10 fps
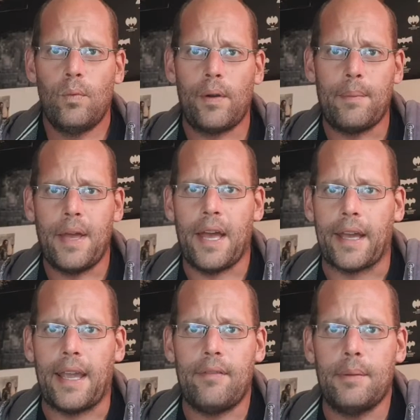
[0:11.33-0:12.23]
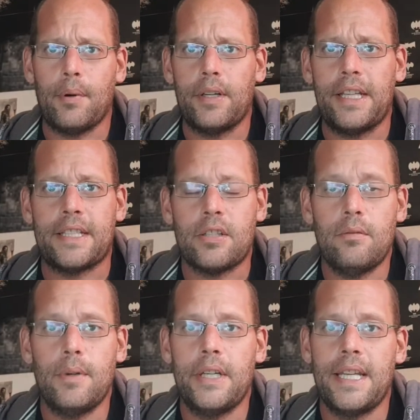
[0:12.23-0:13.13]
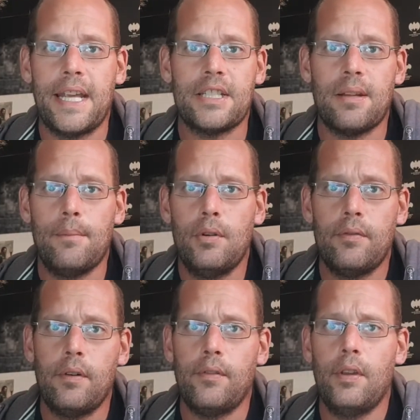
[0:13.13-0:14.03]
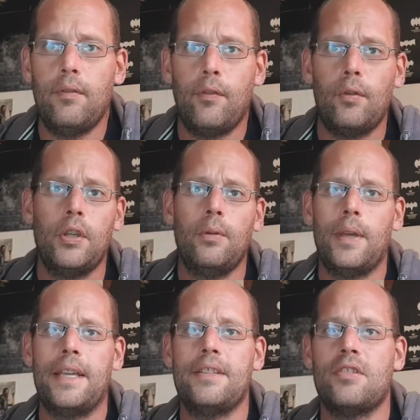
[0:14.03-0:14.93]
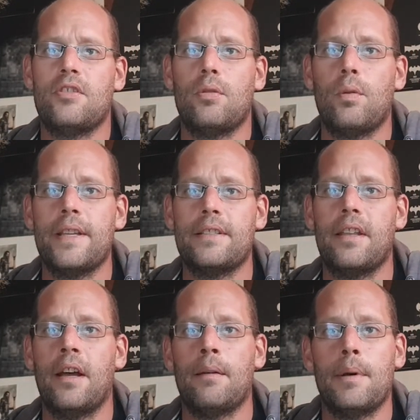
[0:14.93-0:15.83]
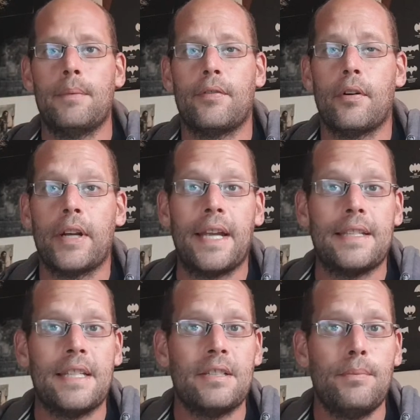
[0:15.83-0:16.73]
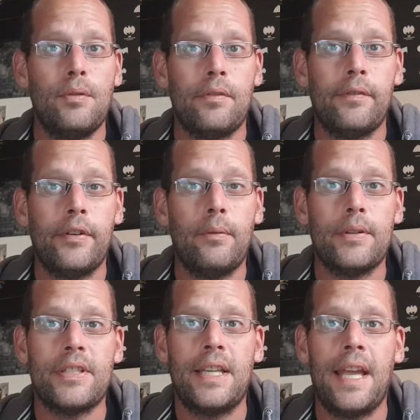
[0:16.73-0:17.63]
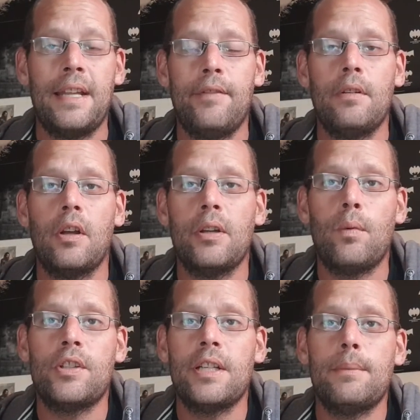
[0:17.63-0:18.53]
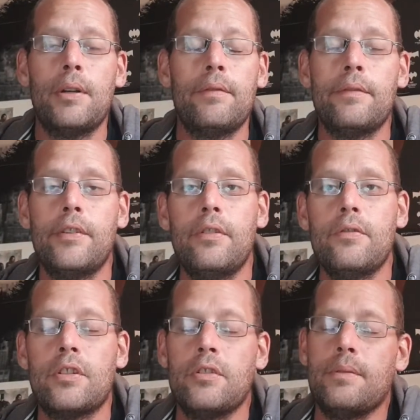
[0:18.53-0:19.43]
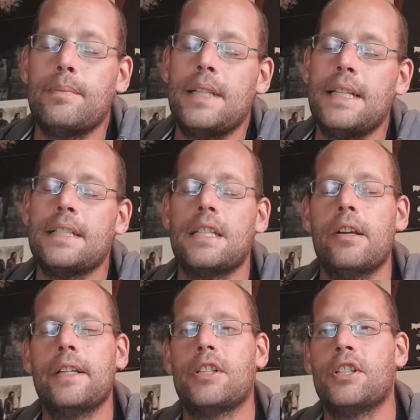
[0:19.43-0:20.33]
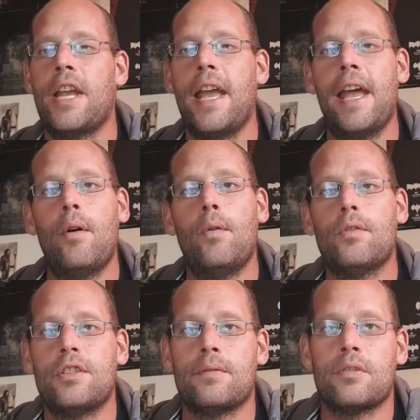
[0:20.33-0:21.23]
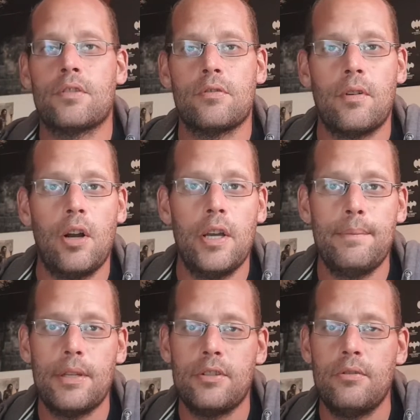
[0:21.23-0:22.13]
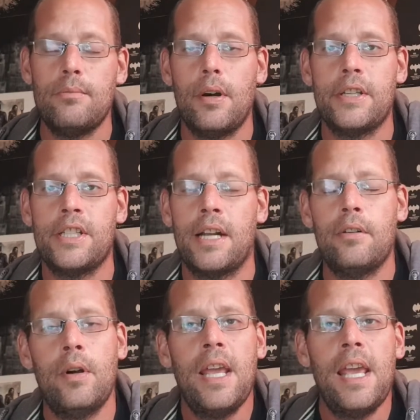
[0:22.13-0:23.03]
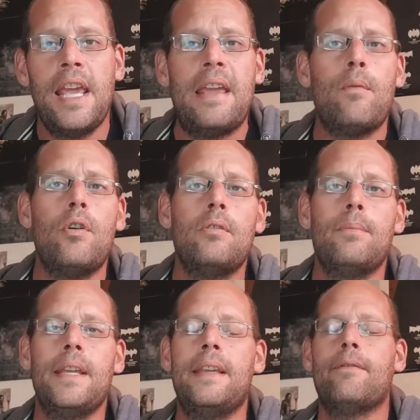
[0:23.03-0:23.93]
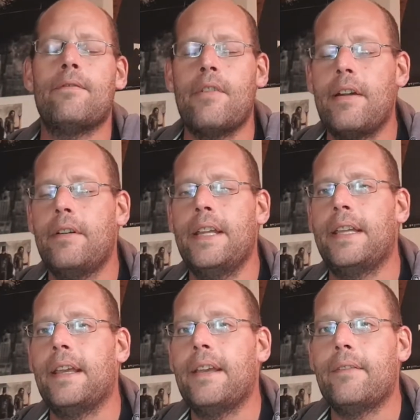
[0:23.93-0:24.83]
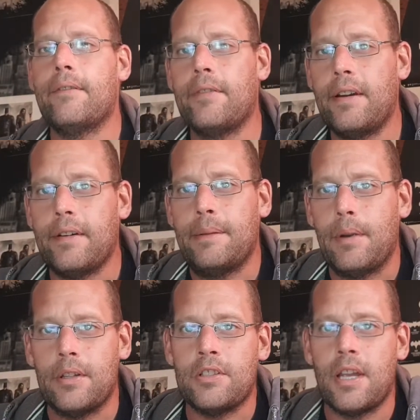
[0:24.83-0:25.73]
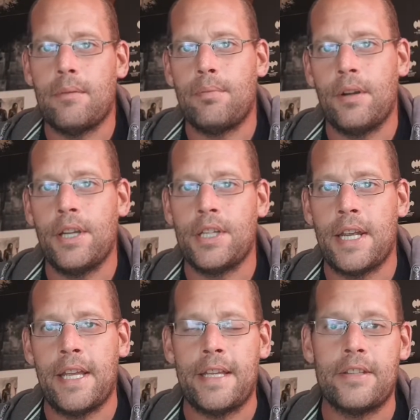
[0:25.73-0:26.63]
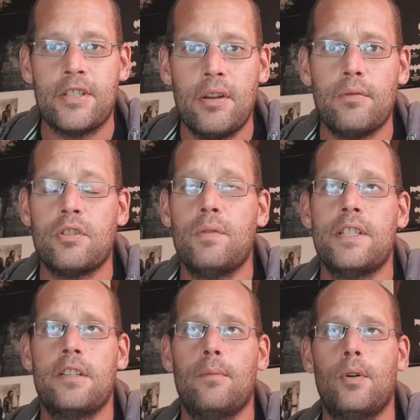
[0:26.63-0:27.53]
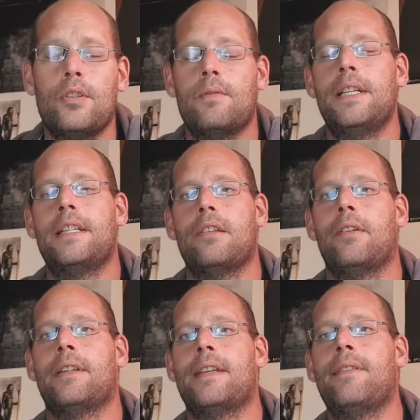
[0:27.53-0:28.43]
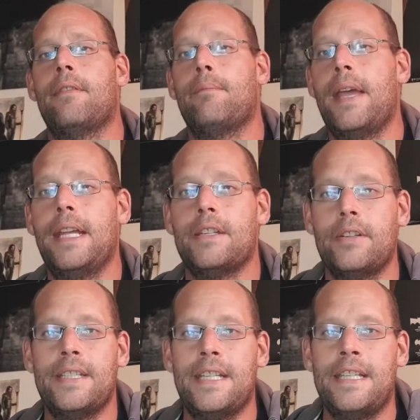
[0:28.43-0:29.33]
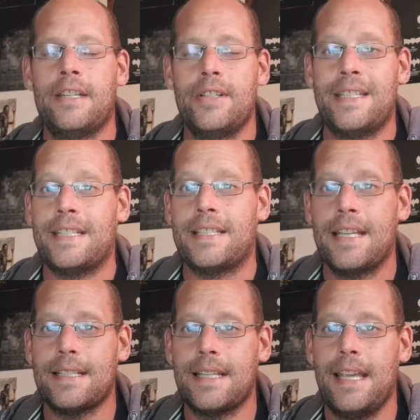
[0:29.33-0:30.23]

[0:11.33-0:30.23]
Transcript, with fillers: Welcome back everybody, so my next movie review for you is Twister, but before I get into this movie review, once again if you like watching my reviews, could you please like, share or subscribe to my channel, it would be very very much appreciated. So, Twister was released on the 10th of May 1996.